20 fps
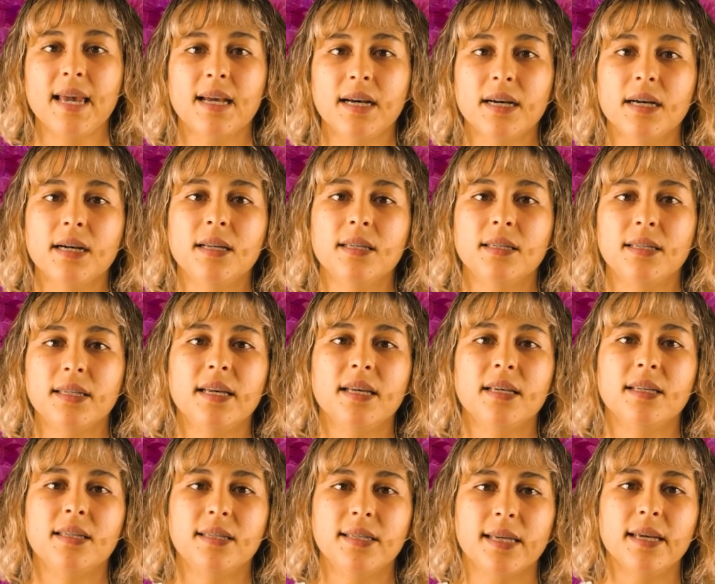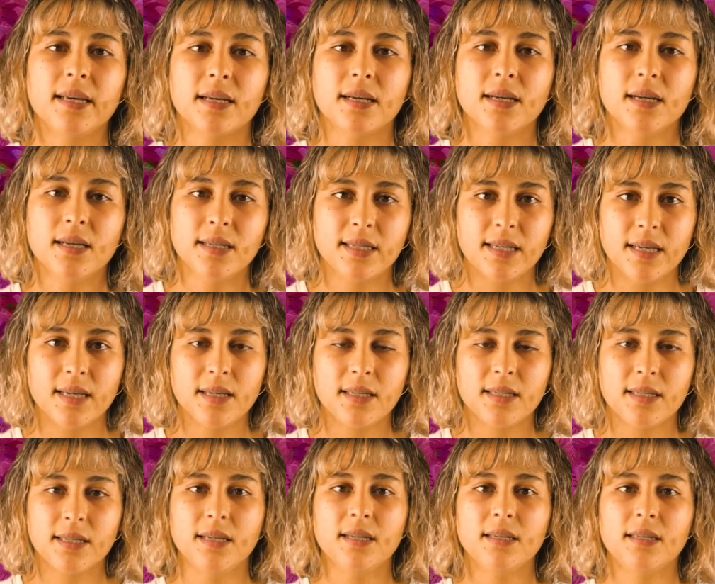consistent.
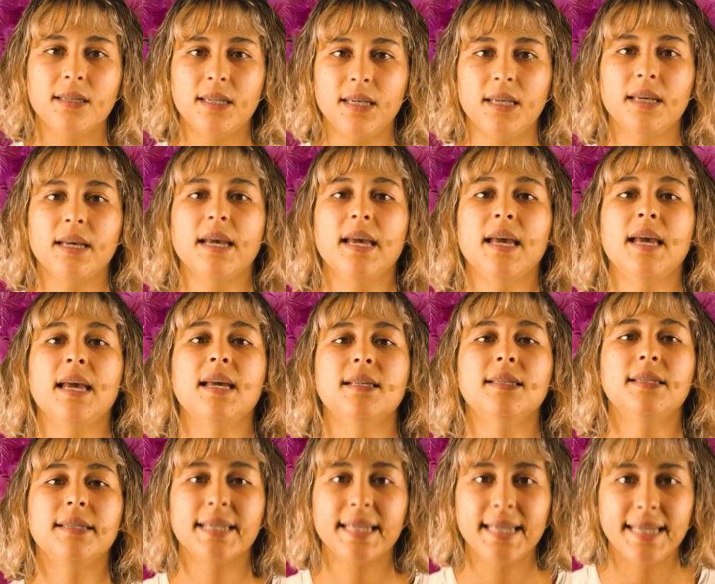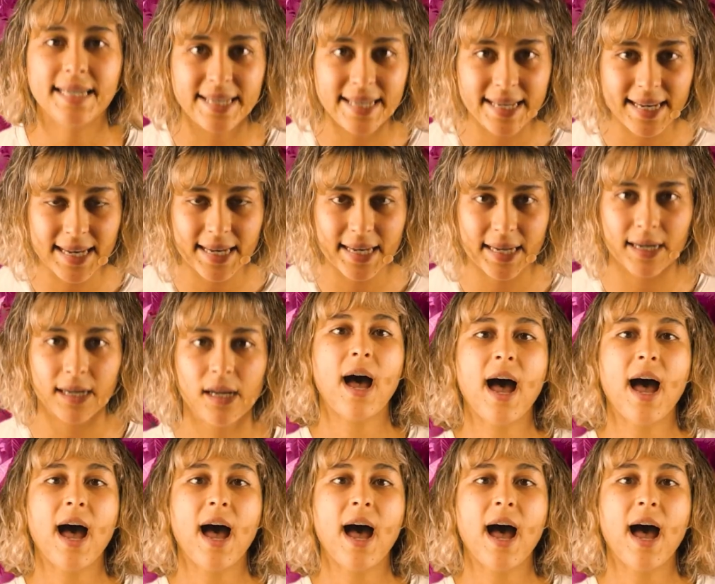Consistency is key.